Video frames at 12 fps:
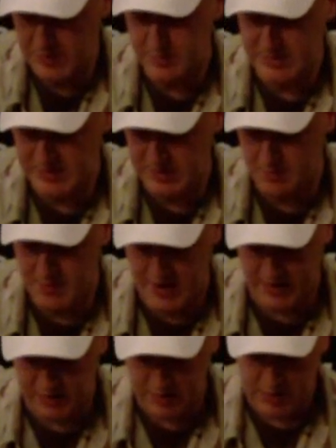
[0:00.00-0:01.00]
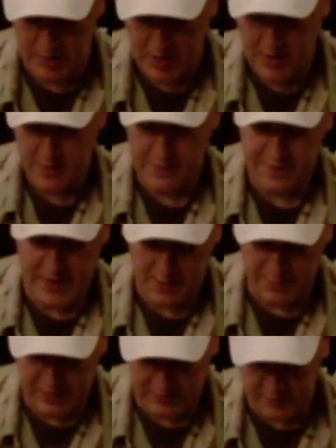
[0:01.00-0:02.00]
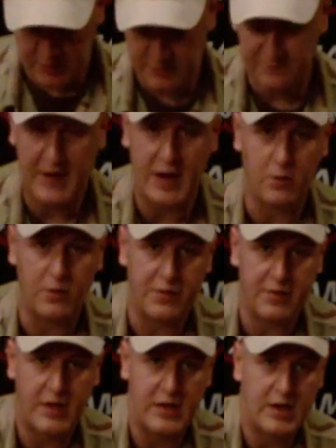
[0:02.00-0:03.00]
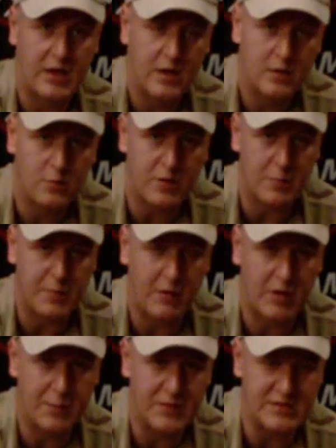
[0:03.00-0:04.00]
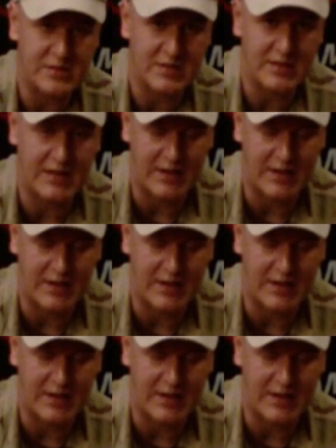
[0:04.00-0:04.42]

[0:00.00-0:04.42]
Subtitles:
BBs in the mag, that bit does foul with the bolt up inside